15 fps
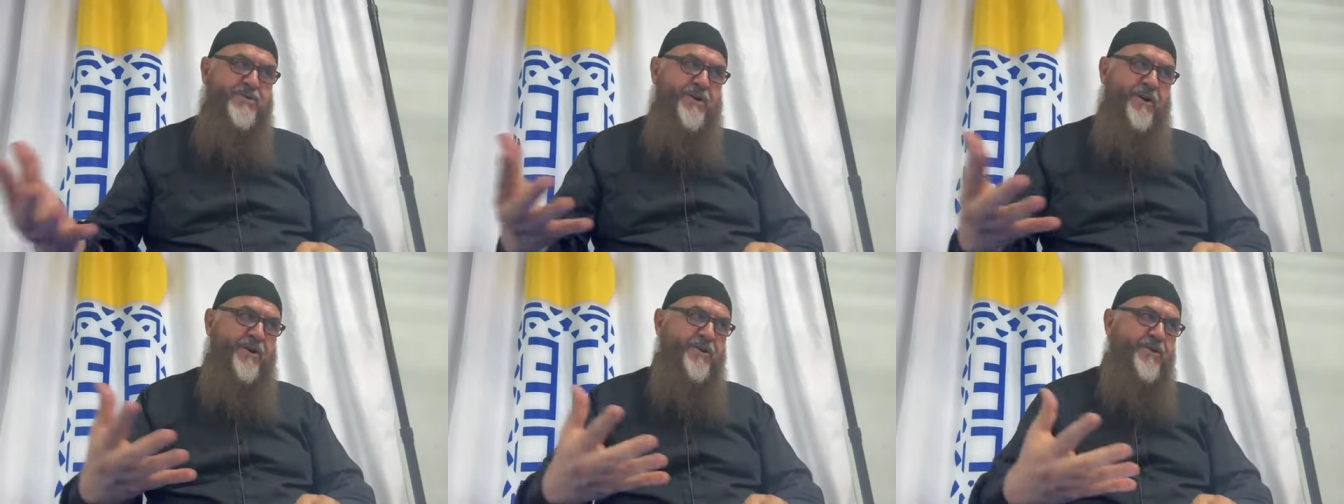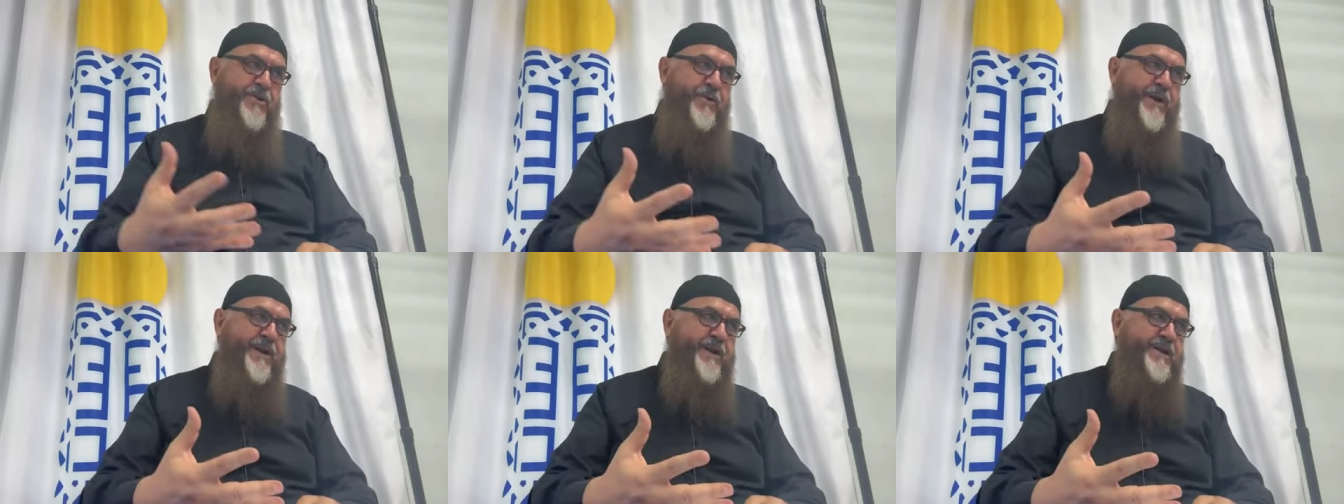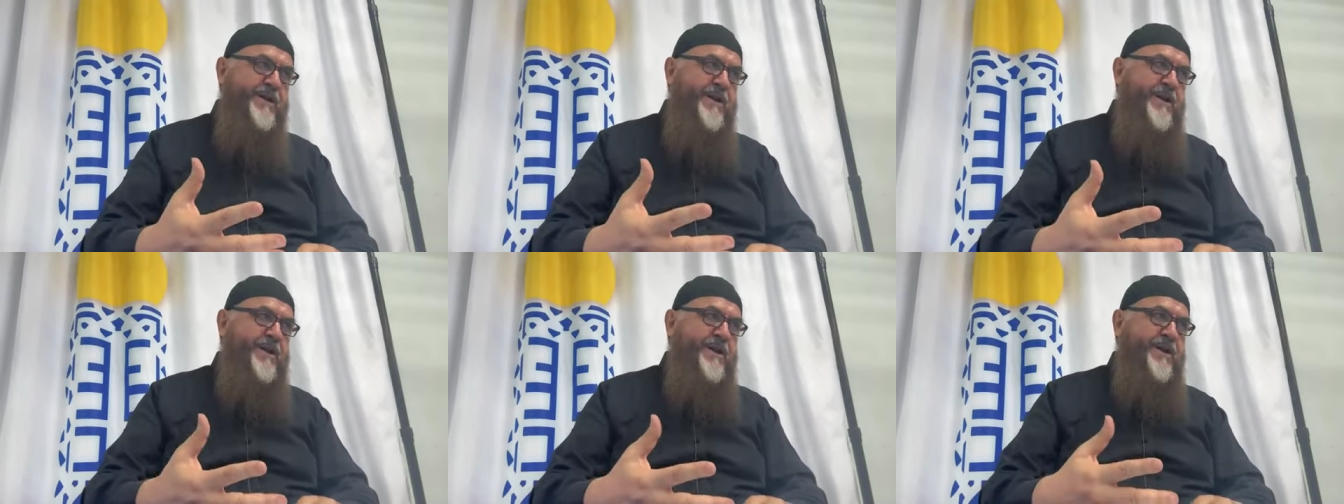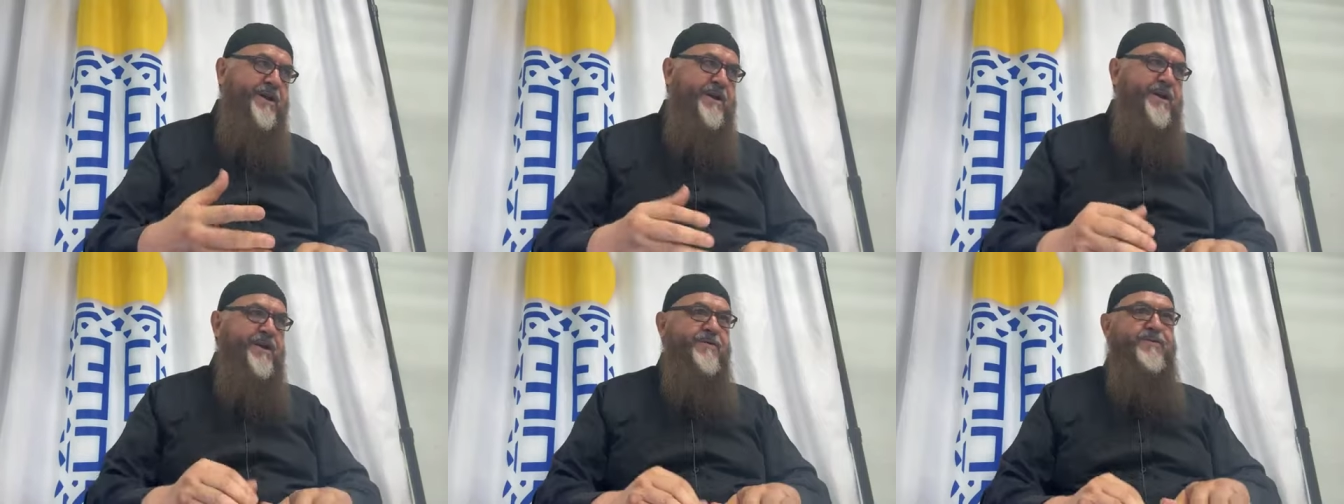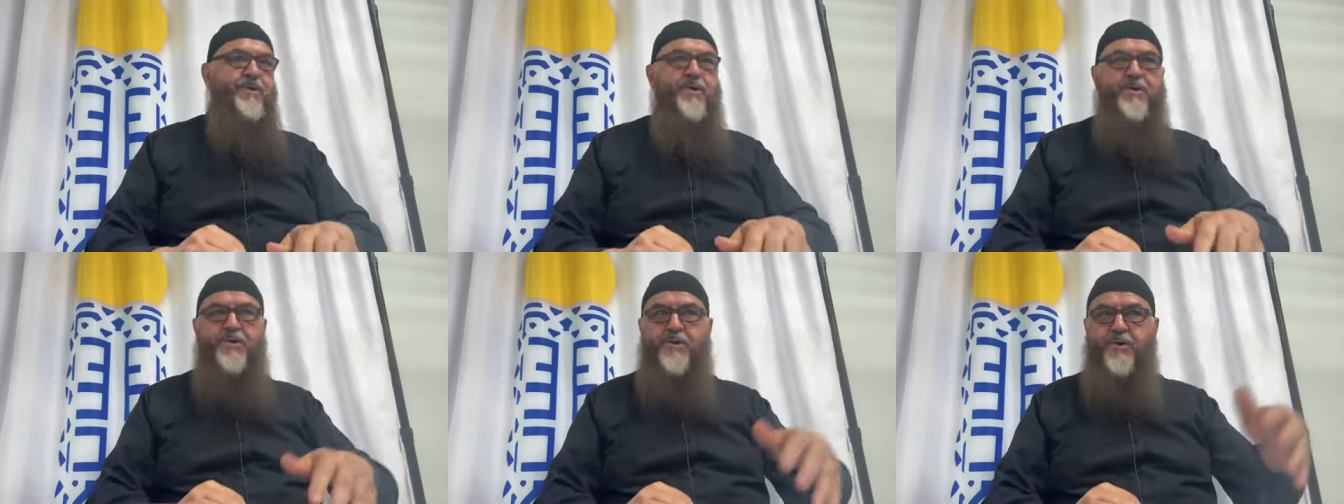you start doing it.
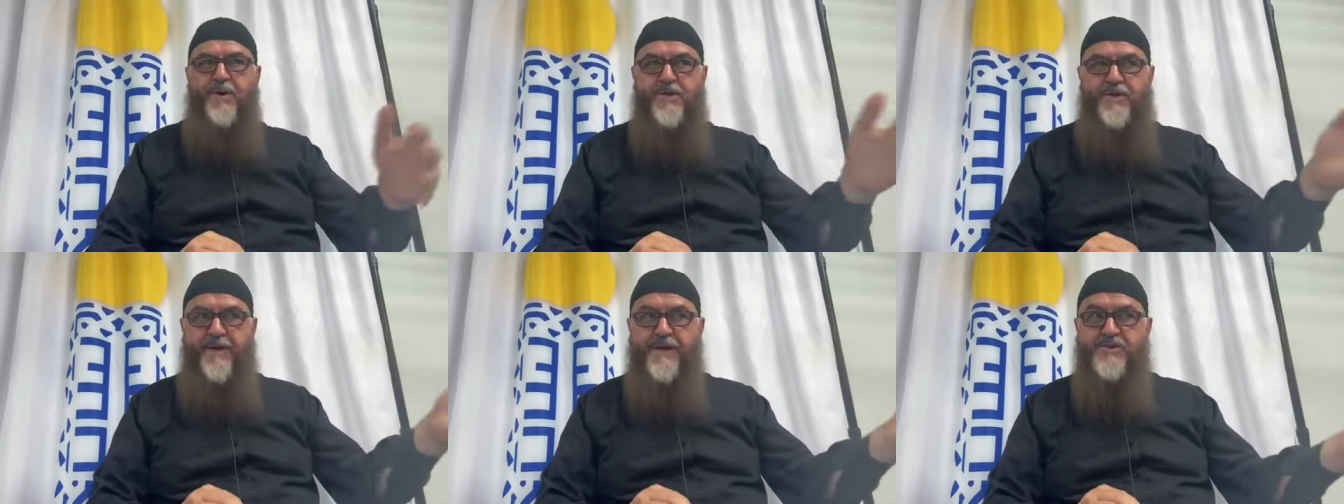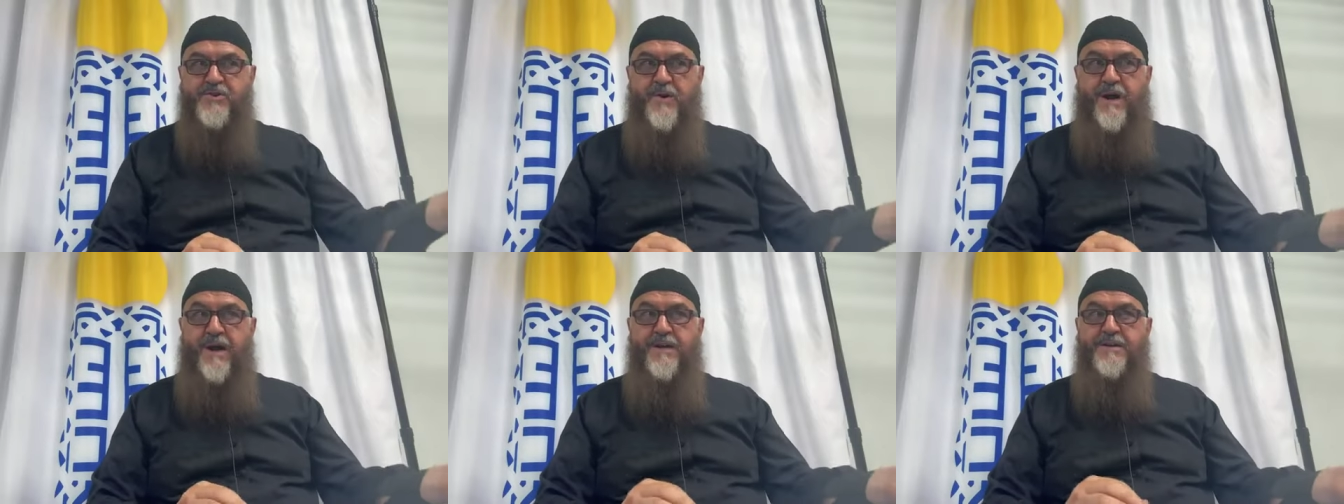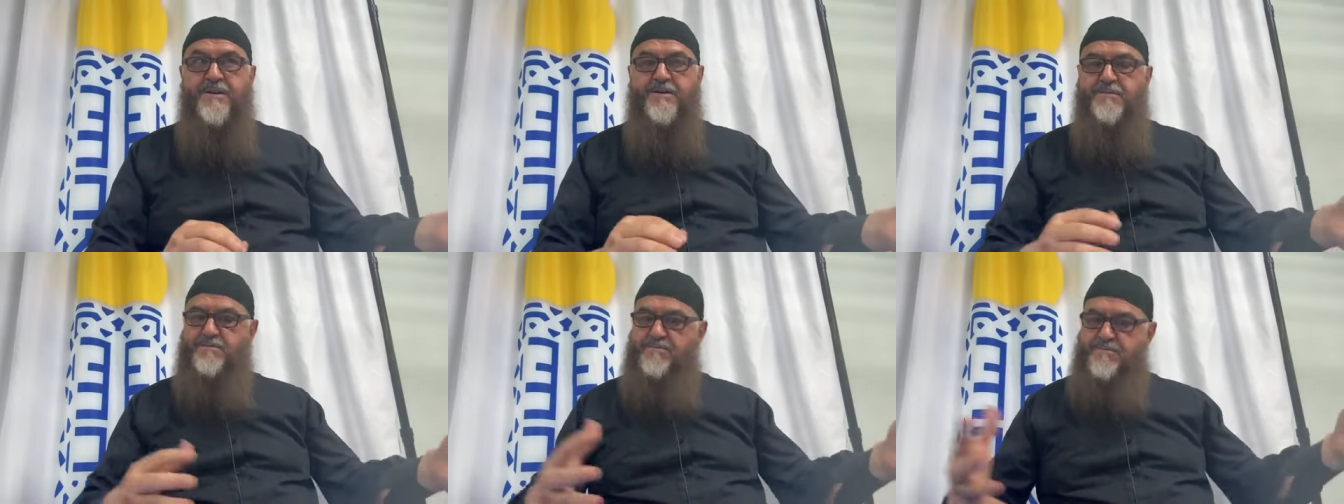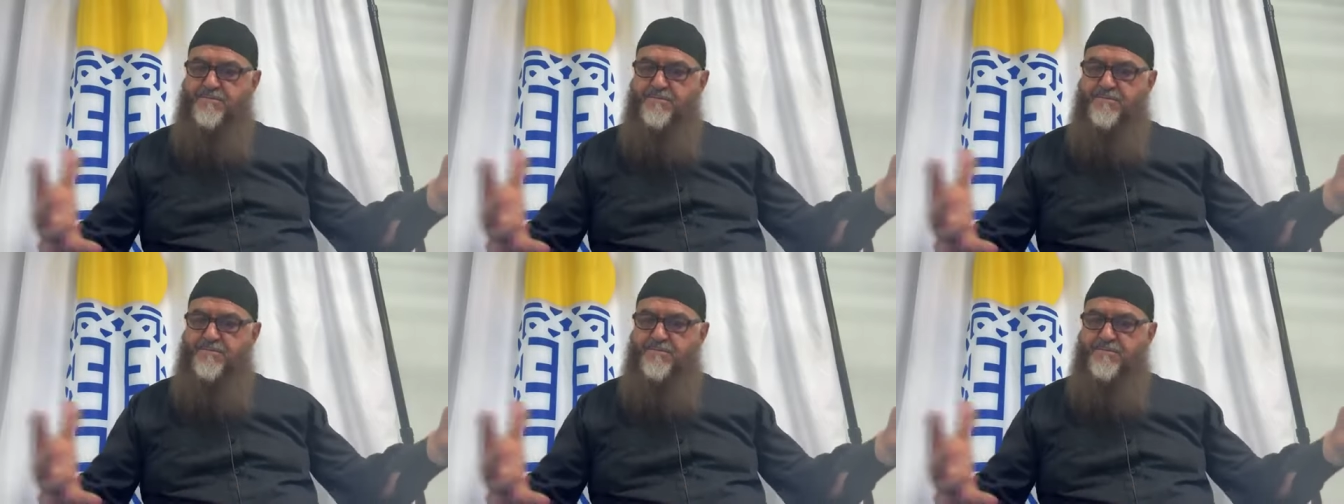If you're doing things right,